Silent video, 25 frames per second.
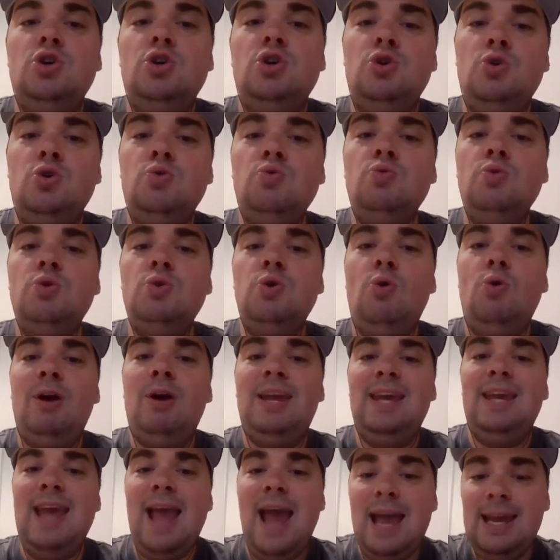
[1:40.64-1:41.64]
New
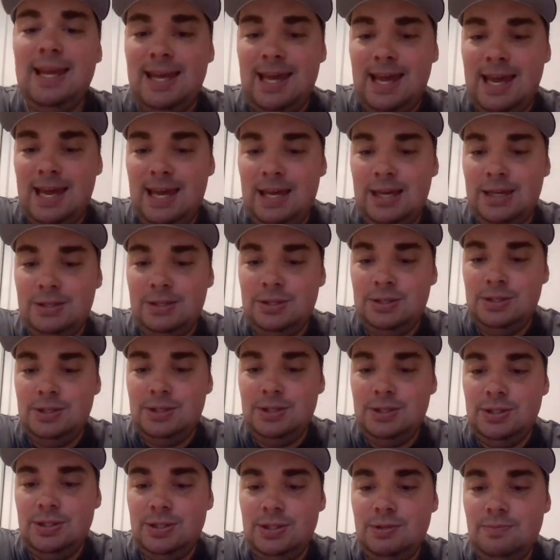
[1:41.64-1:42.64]
York
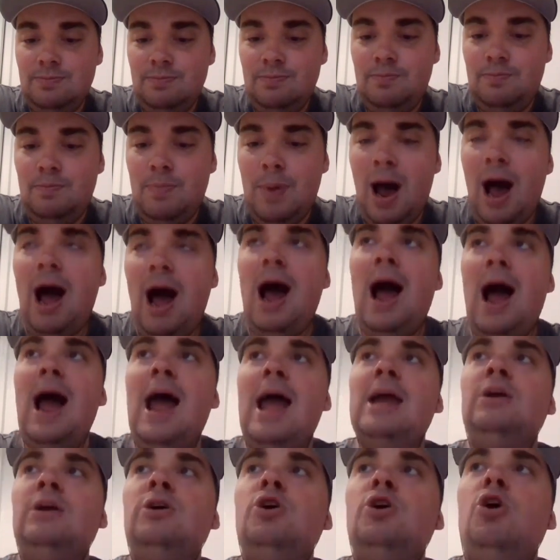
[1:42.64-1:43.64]
Yankees
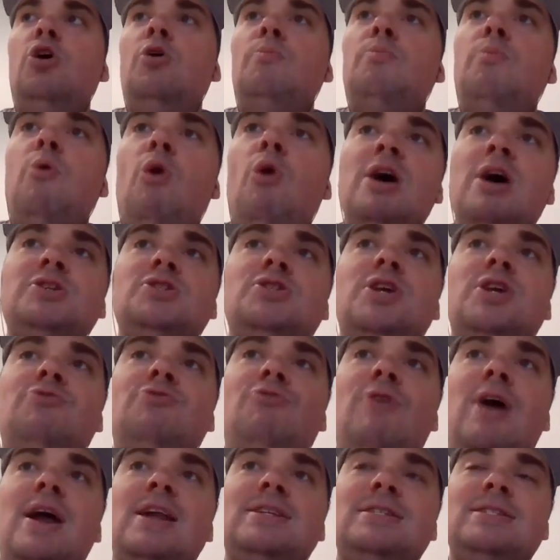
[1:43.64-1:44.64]
by
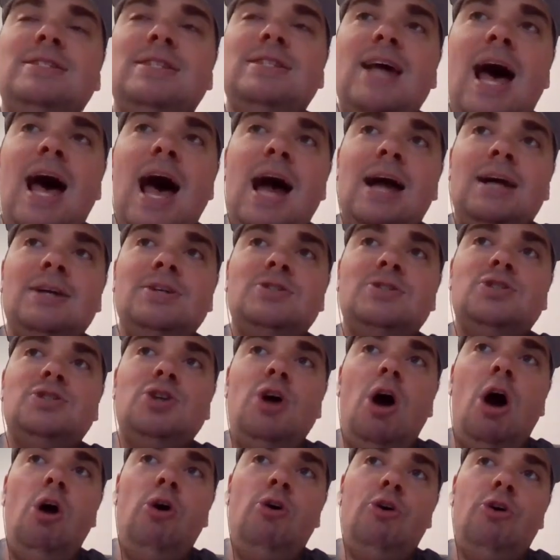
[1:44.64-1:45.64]
Boston Red
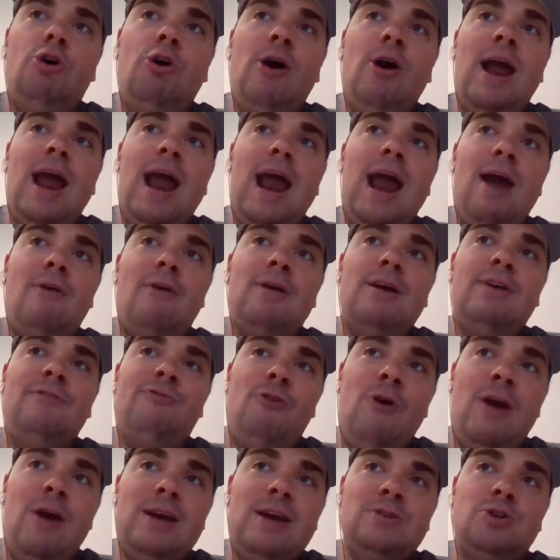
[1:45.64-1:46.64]
Sox owner Harry
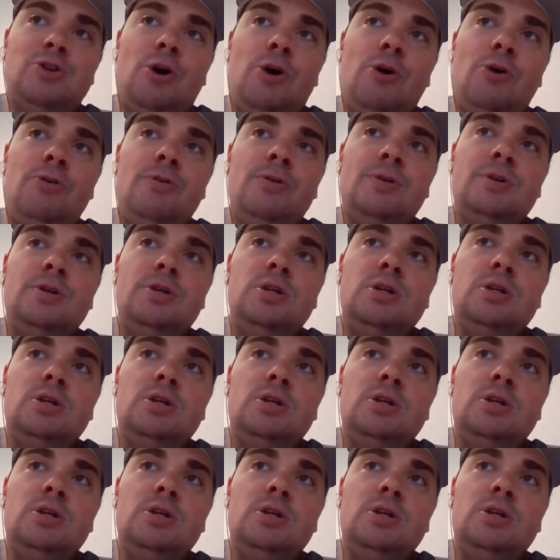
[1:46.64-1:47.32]
Fraser